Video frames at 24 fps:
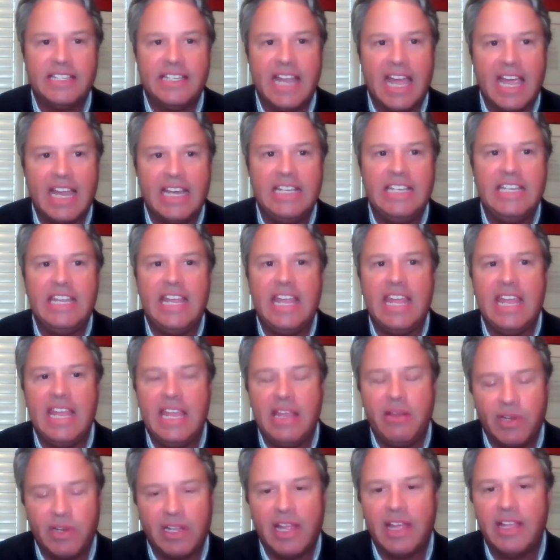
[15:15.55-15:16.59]

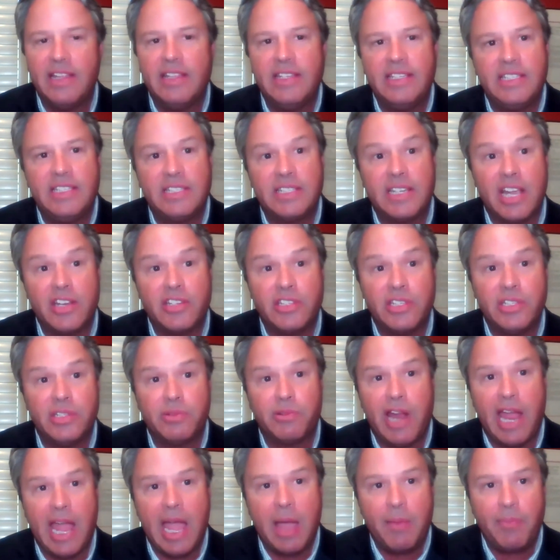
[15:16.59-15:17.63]
98, when a lot of these discussions were
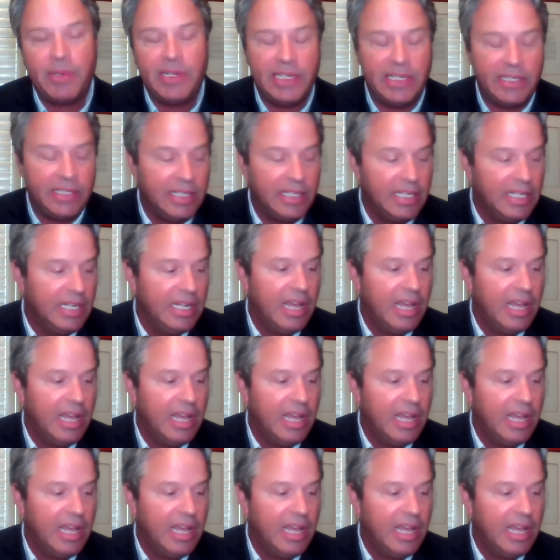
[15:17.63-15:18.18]
happening,